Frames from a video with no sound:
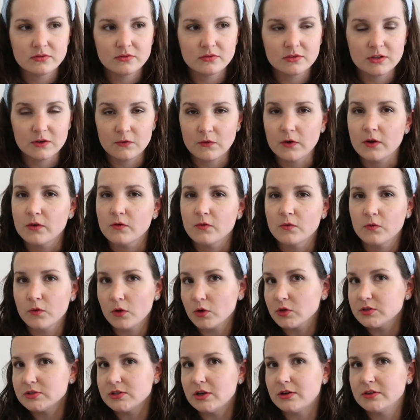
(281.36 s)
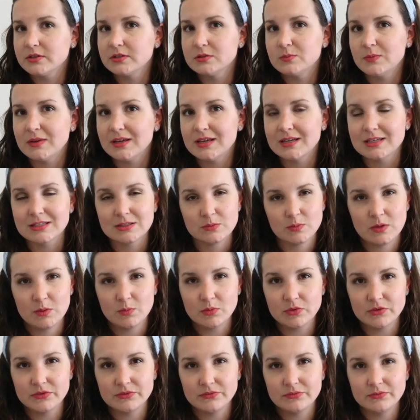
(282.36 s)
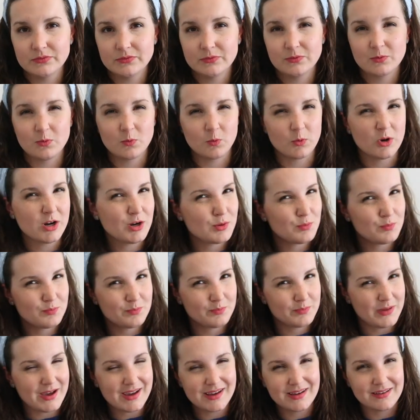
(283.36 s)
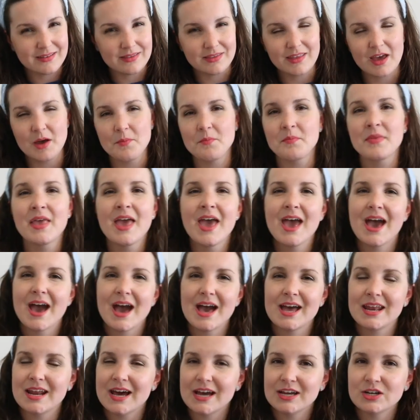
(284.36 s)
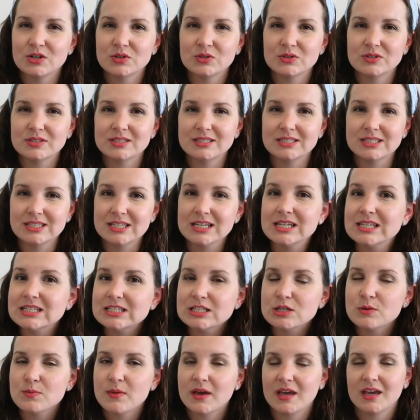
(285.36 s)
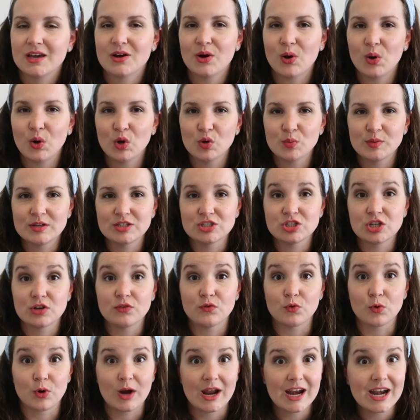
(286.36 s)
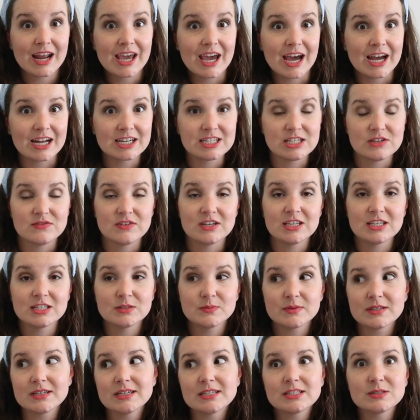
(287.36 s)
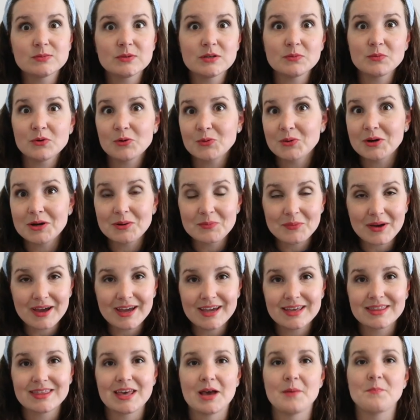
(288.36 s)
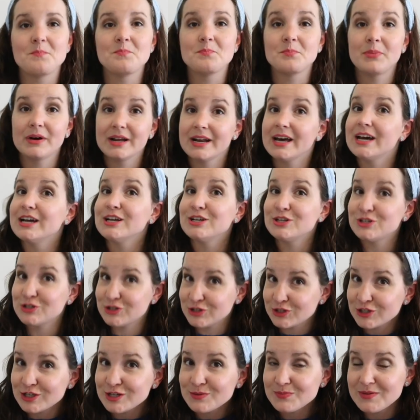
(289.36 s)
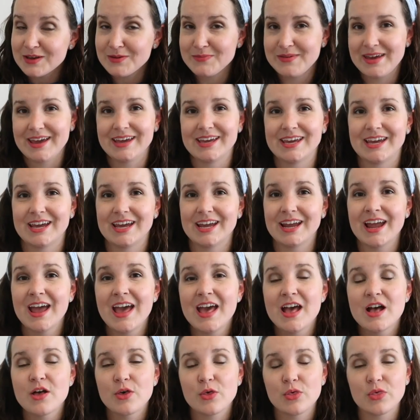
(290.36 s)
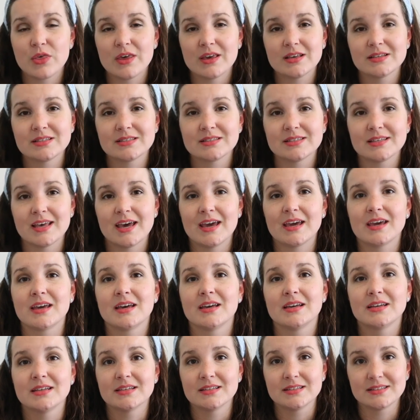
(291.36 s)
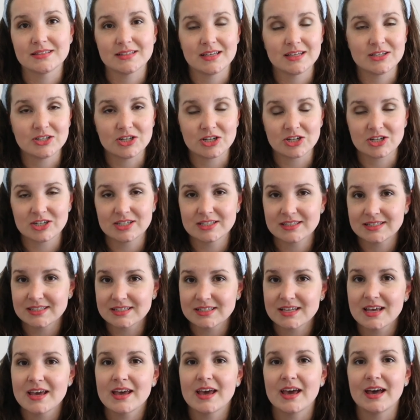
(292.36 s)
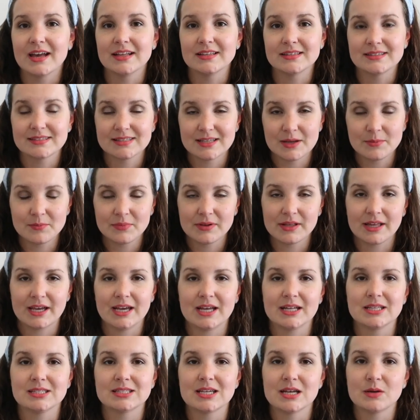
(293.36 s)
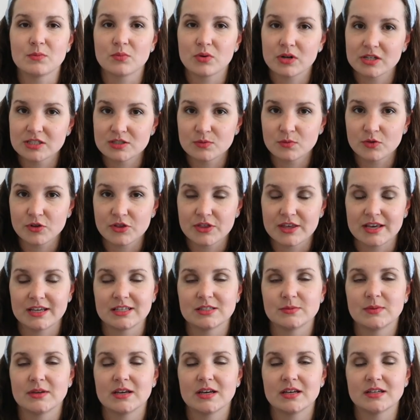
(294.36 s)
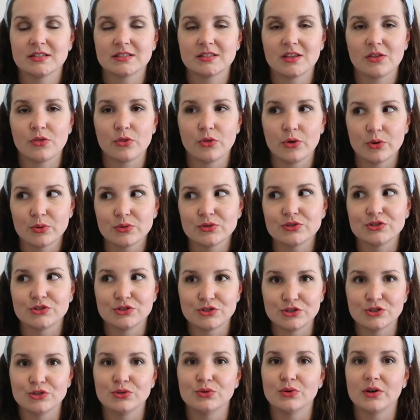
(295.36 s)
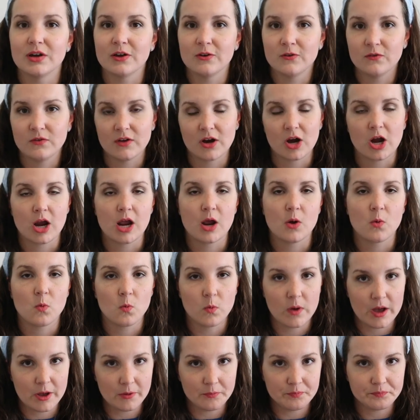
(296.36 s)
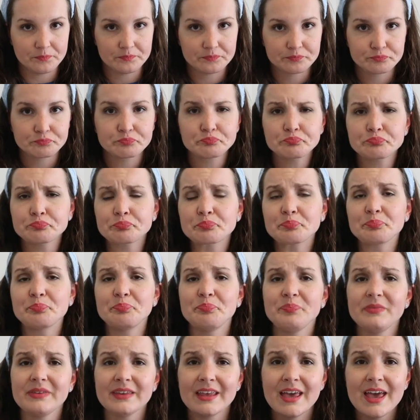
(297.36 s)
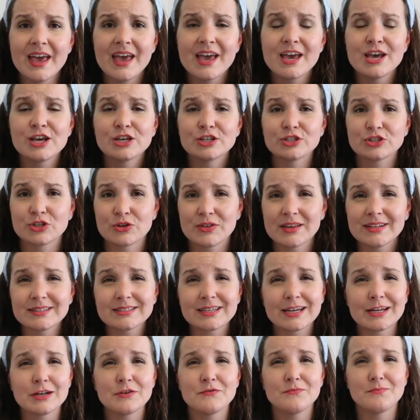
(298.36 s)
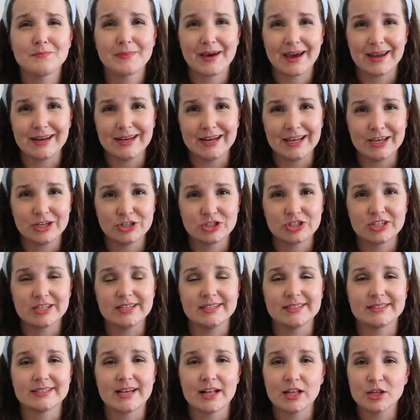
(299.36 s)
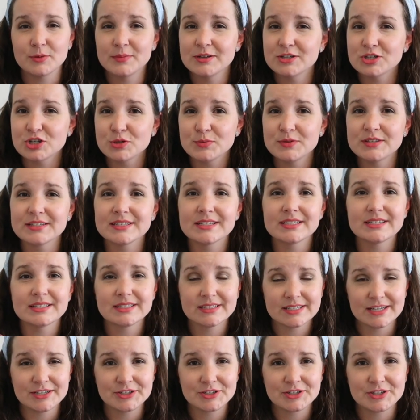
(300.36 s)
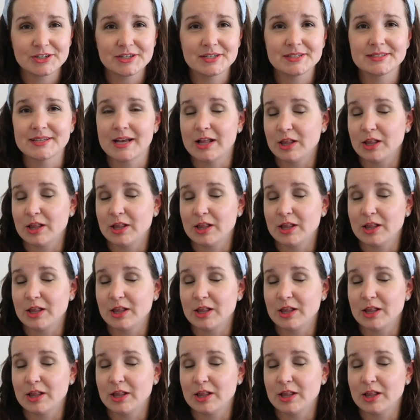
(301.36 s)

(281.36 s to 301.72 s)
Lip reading: different folk songs because people weren't buying them. And I don't need to make a whole bunch of writing activities because people weren't buying them. But I should be making things like centers and subplans and printable things because those do very well. So that's kind of my niche, is elementary music centers,